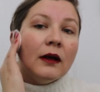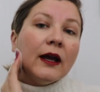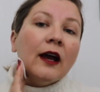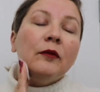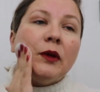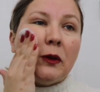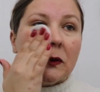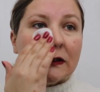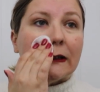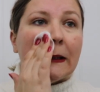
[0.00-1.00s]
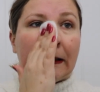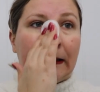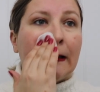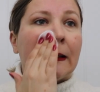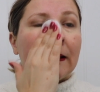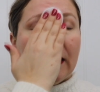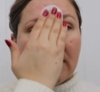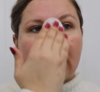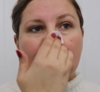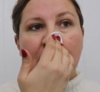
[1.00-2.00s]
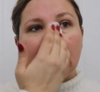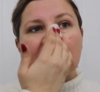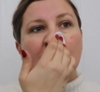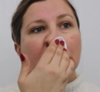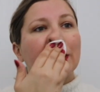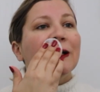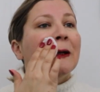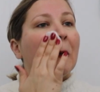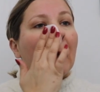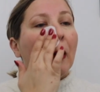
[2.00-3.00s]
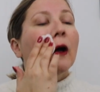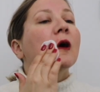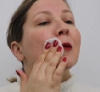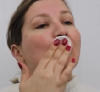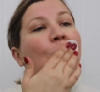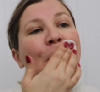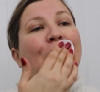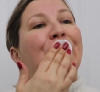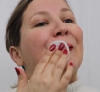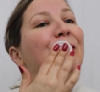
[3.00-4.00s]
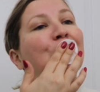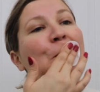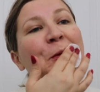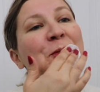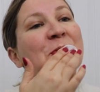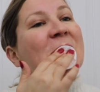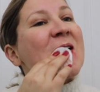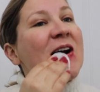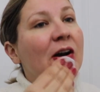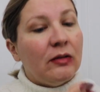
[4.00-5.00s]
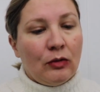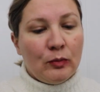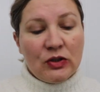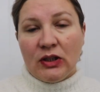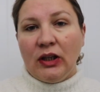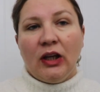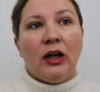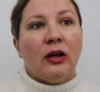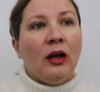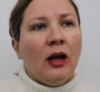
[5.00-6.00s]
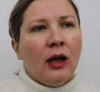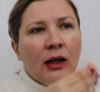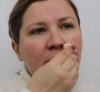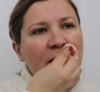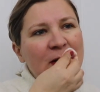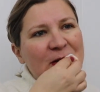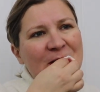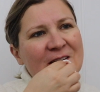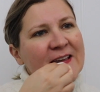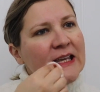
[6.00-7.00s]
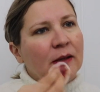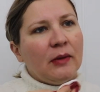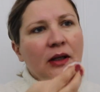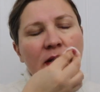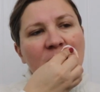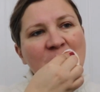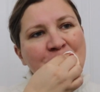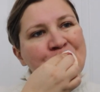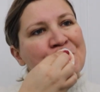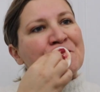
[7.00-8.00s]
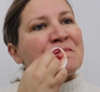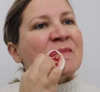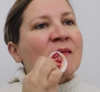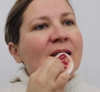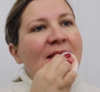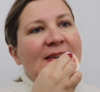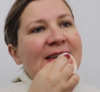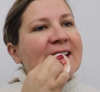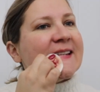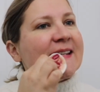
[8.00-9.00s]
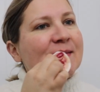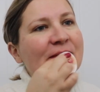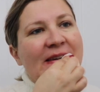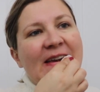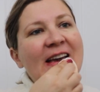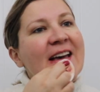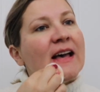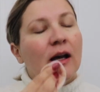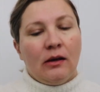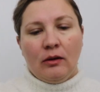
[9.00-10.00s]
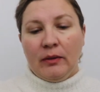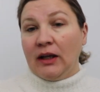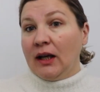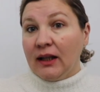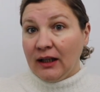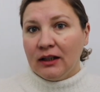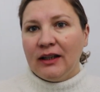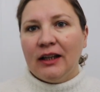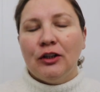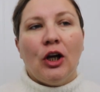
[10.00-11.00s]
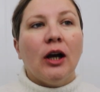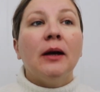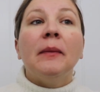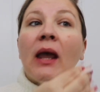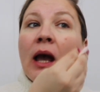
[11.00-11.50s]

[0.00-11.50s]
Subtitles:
I have been using this micellar water for almost a year. I think it's in my, you can see it in my, oh my god, I can't talk.